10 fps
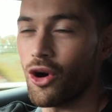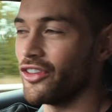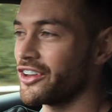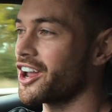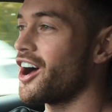on
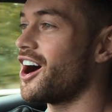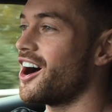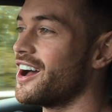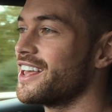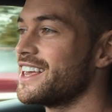the
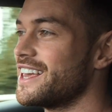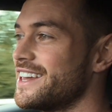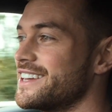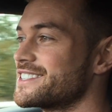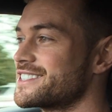car,
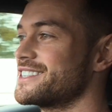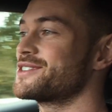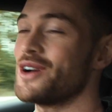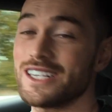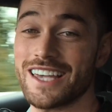it's
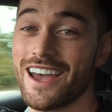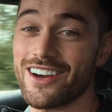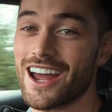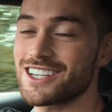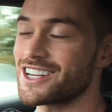quite
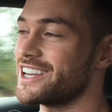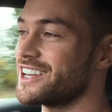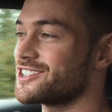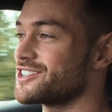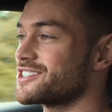scary actually.
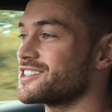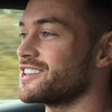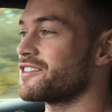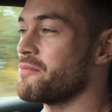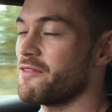
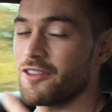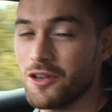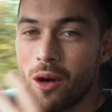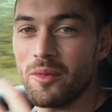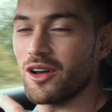It's a
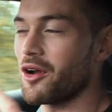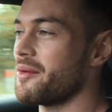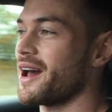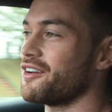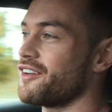phenomenal
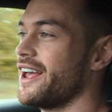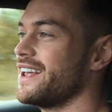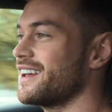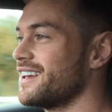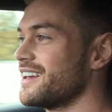amount of like
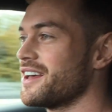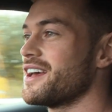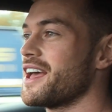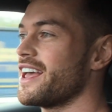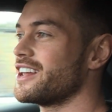
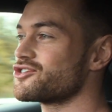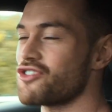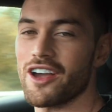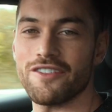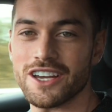
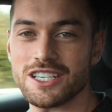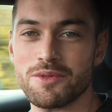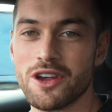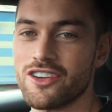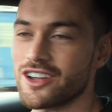driving
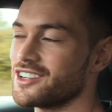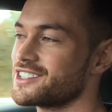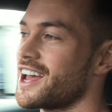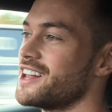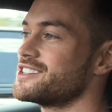experience.
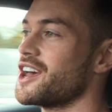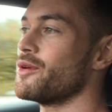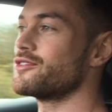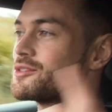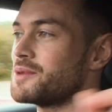And
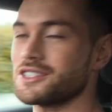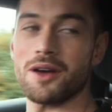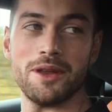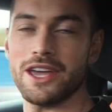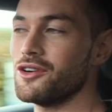we've just picked
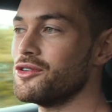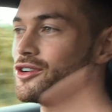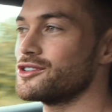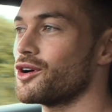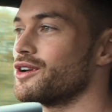up Neil,
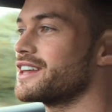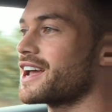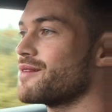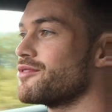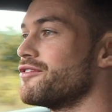who's holding the
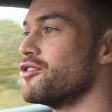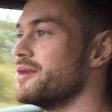camera for